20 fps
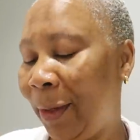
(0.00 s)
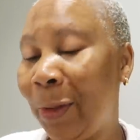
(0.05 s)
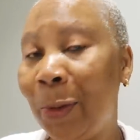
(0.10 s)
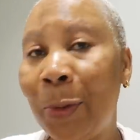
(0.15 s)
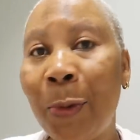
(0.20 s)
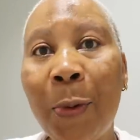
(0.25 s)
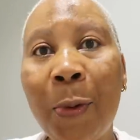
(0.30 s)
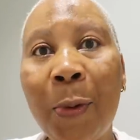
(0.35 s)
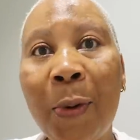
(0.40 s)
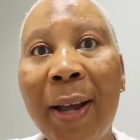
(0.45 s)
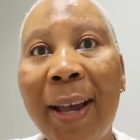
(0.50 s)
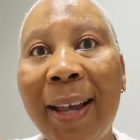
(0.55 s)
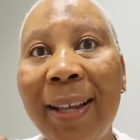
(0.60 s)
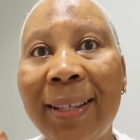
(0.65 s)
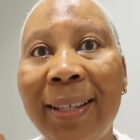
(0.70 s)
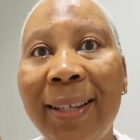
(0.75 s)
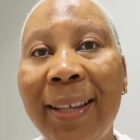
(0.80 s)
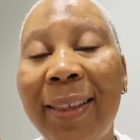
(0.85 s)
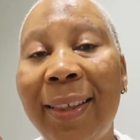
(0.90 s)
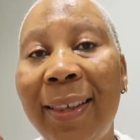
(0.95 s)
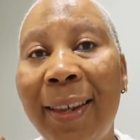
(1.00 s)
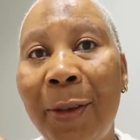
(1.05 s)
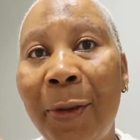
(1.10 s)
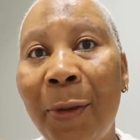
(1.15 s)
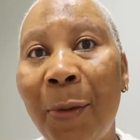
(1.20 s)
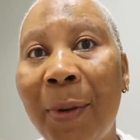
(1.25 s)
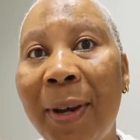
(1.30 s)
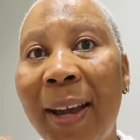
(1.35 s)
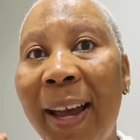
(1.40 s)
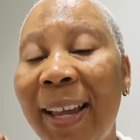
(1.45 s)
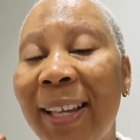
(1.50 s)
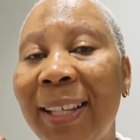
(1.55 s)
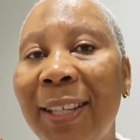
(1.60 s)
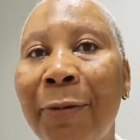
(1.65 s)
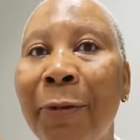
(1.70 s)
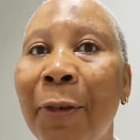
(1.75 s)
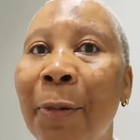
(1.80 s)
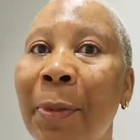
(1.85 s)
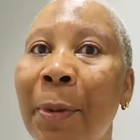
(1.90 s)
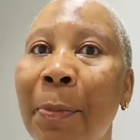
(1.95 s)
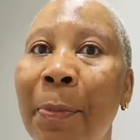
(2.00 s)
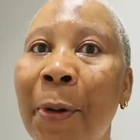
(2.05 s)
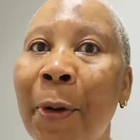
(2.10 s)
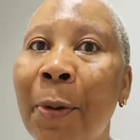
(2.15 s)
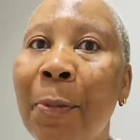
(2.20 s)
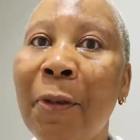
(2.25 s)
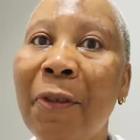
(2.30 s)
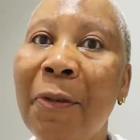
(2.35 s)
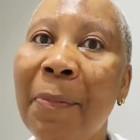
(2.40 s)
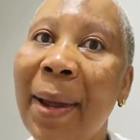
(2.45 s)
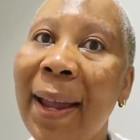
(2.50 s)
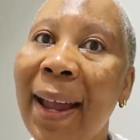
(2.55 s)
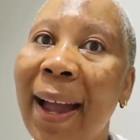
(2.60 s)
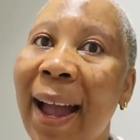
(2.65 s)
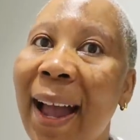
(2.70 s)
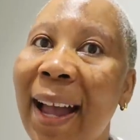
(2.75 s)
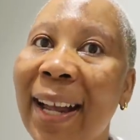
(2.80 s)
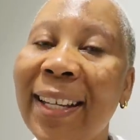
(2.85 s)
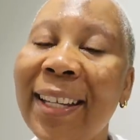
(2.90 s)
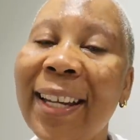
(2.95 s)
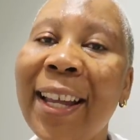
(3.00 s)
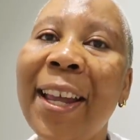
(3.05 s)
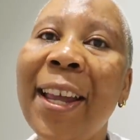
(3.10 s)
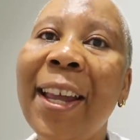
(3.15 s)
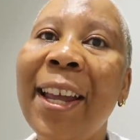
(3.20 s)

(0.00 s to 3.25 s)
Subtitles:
So, guys, thank you, guys, from the bottom of my heart.